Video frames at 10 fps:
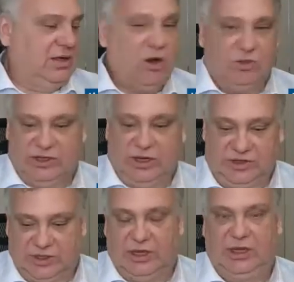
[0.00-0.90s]
our
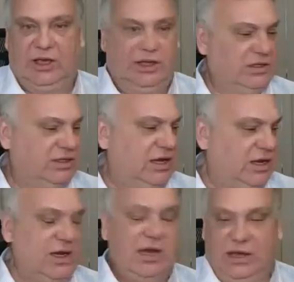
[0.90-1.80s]
task here in
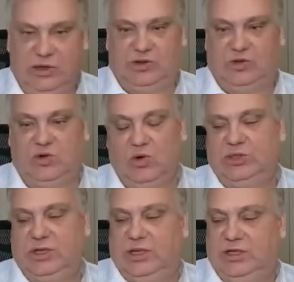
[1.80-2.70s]
Delhi is to
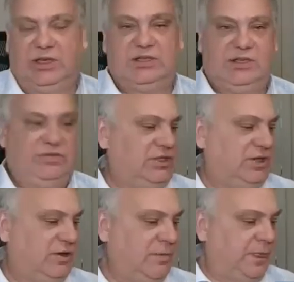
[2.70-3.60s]
coordinate the
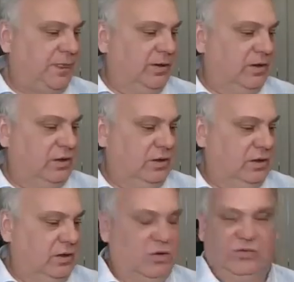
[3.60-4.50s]
activity
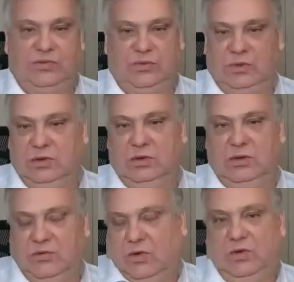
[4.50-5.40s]
of
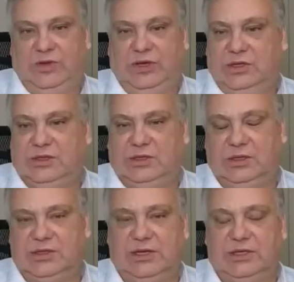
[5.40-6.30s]
all these
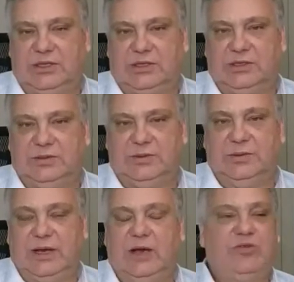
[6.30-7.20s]
centers.
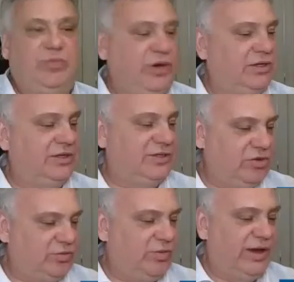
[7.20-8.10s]
I repeat, it's
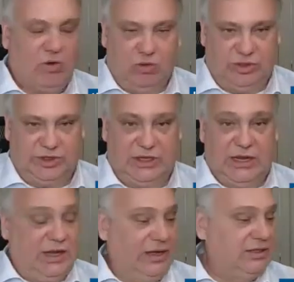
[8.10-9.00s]
not by orders,
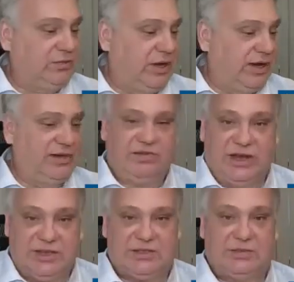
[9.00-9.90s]
it's by
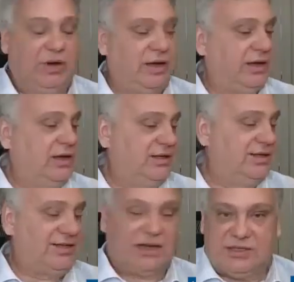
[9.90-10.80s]
advice, by
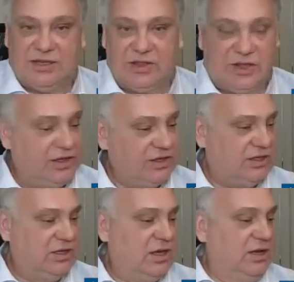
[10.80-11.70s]
discussing
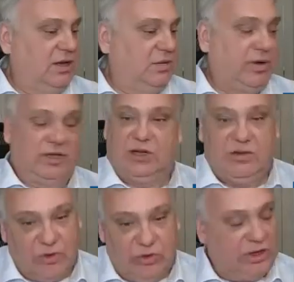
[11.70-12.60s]
things, by
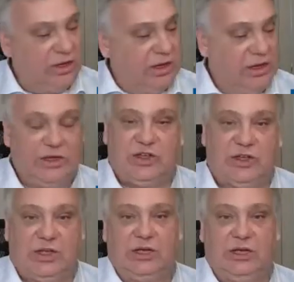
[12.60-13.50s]
telephoning each
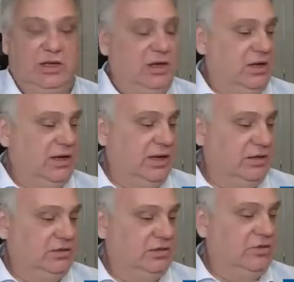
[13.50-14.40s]
other
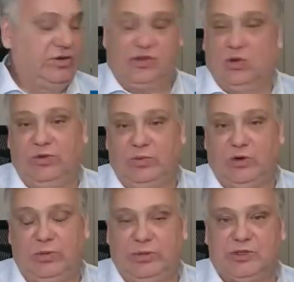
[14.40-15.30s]
and resolving
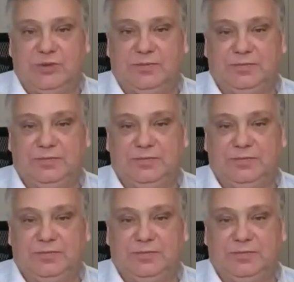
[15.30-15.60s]
problems.